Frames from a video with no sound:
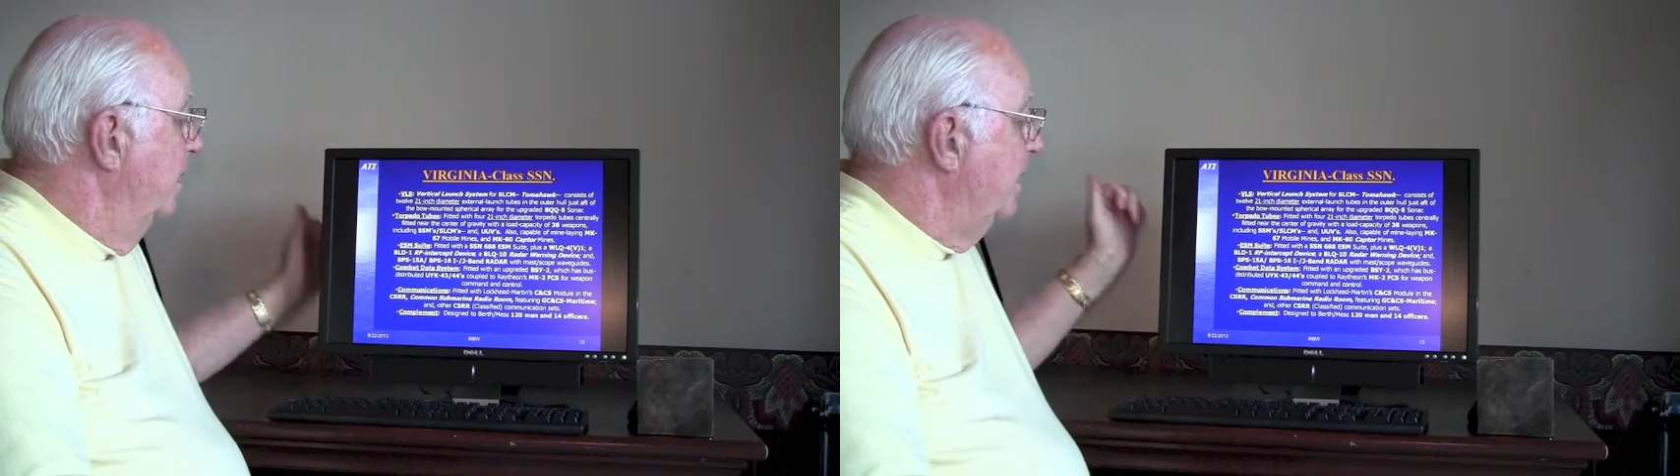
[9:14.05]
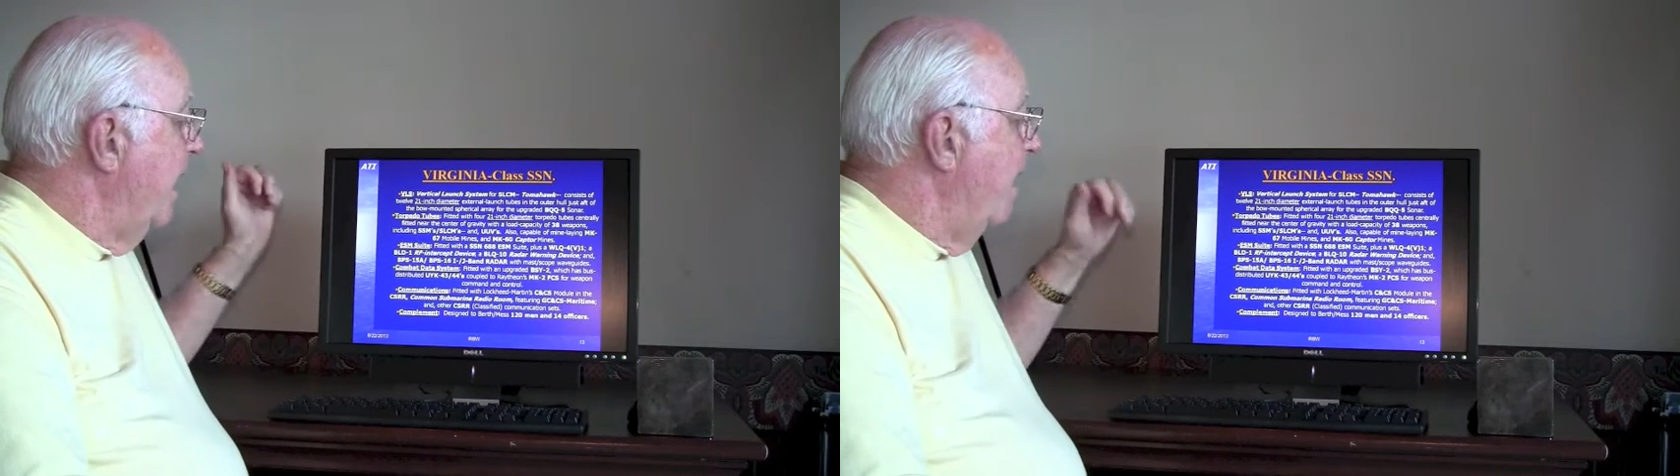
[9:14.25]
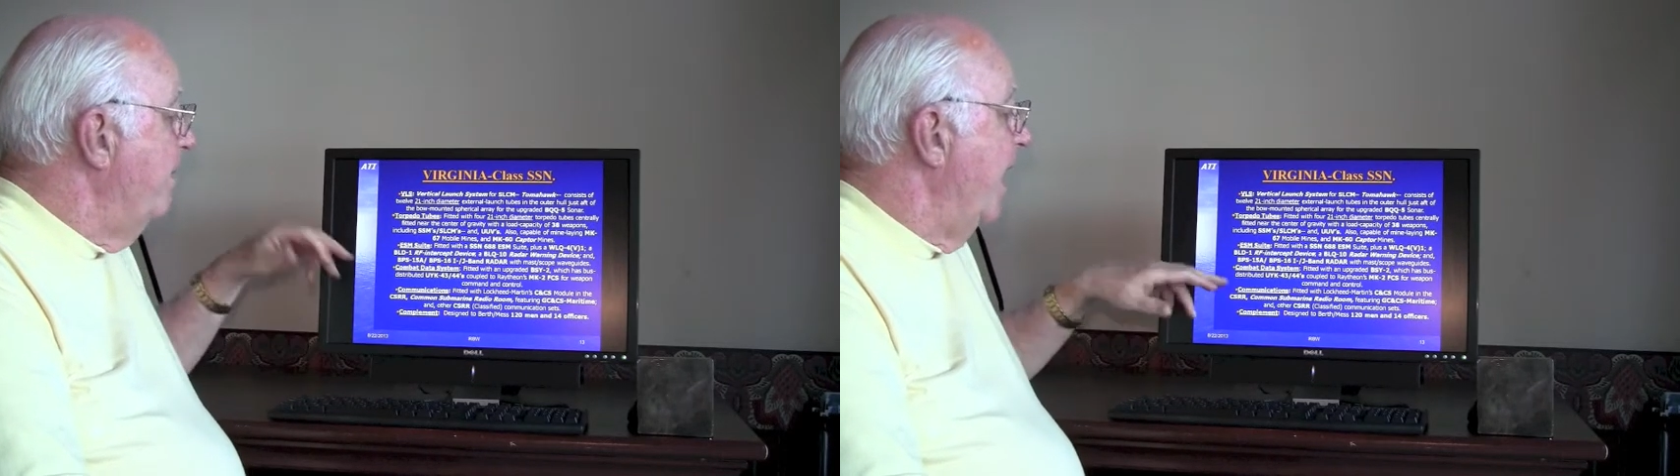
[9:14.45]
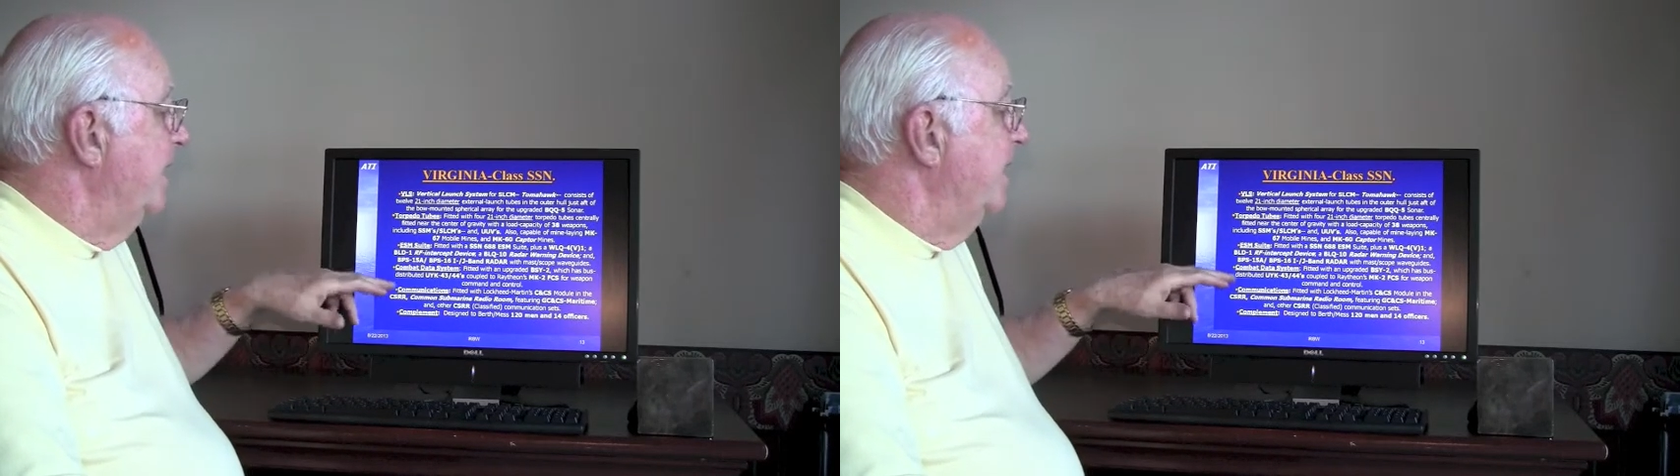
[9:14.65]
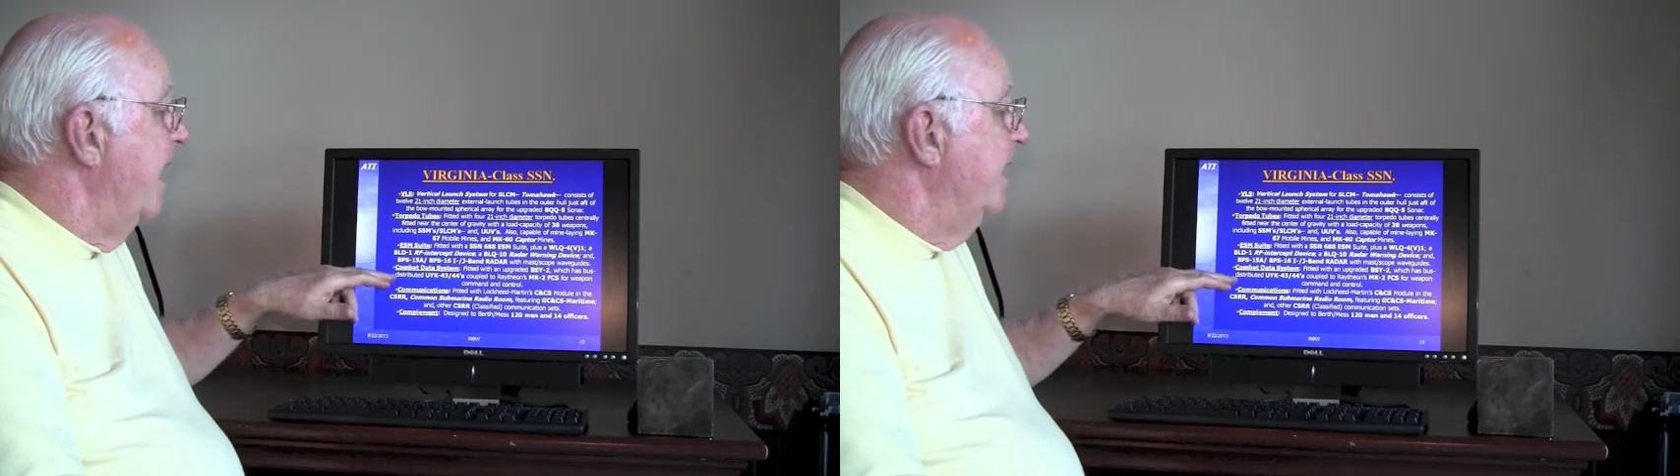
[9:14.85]

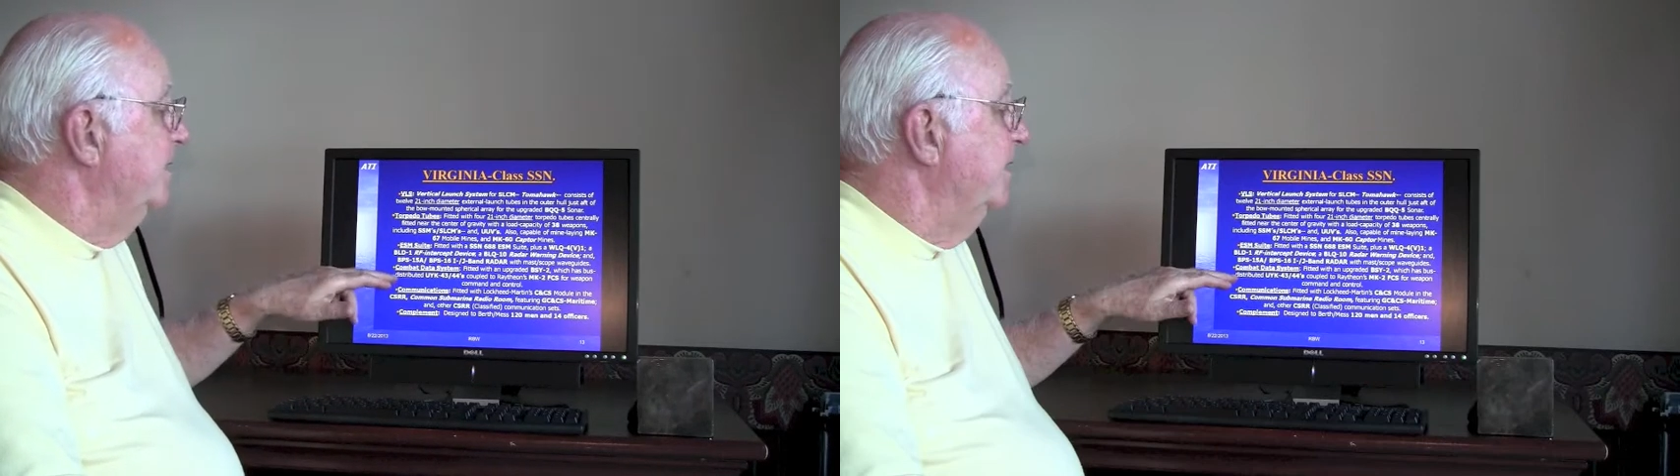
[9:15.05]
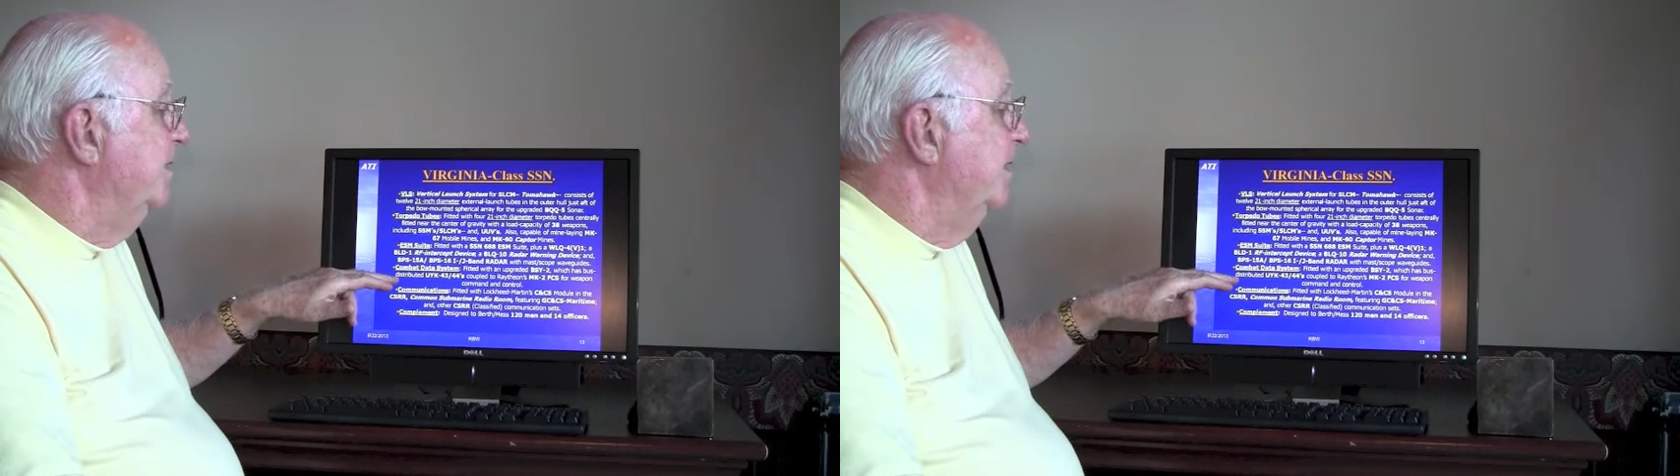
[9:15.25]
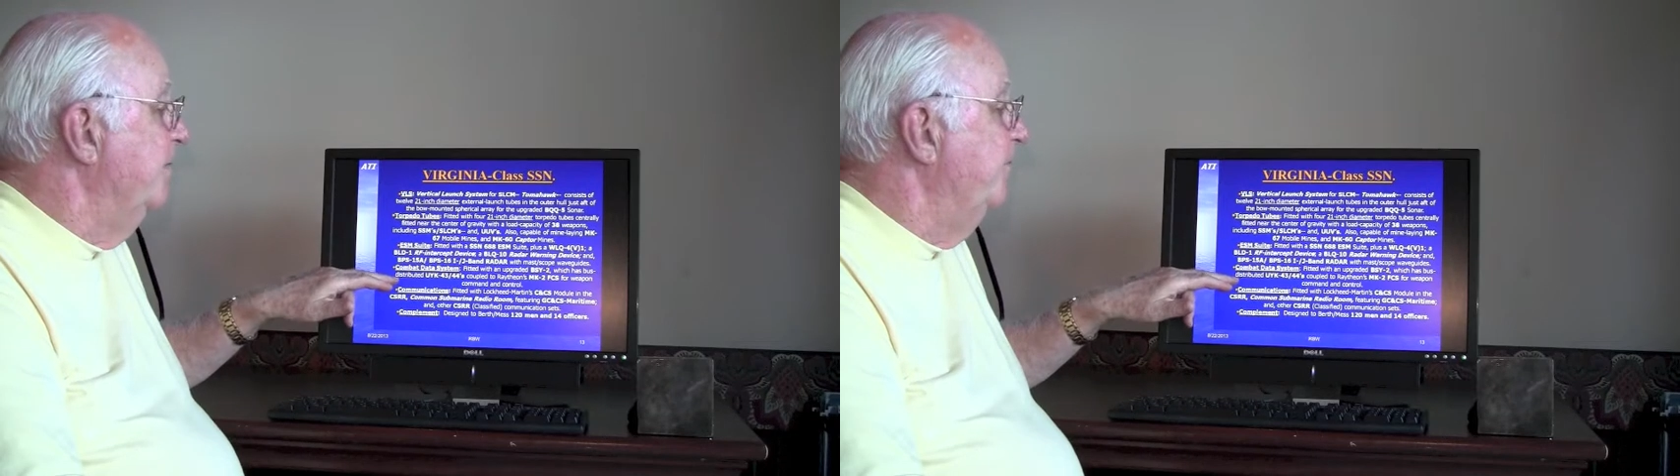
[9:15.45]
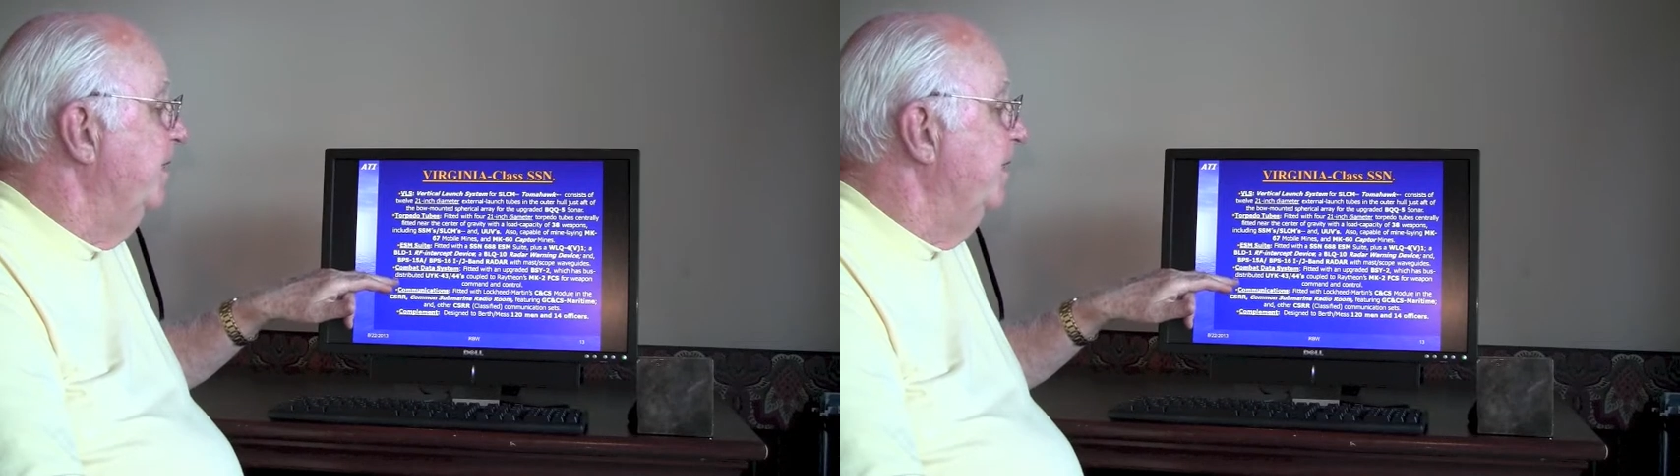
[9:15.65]
combat data system